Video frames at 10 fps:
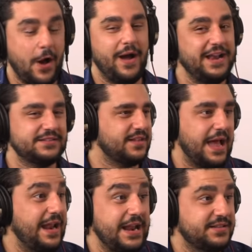Oh, I
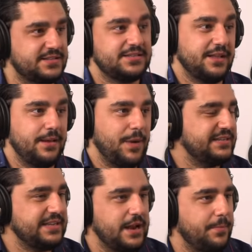didn't, and I didn't sleep. I
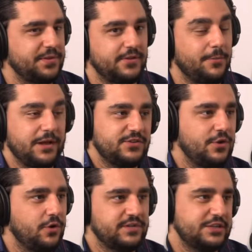stayed up until about
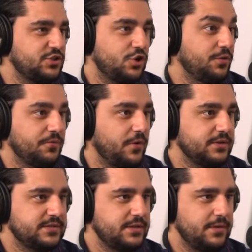two because I just couldn't fall
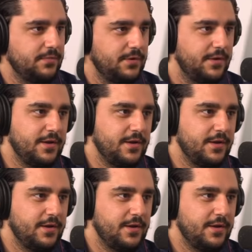asleep.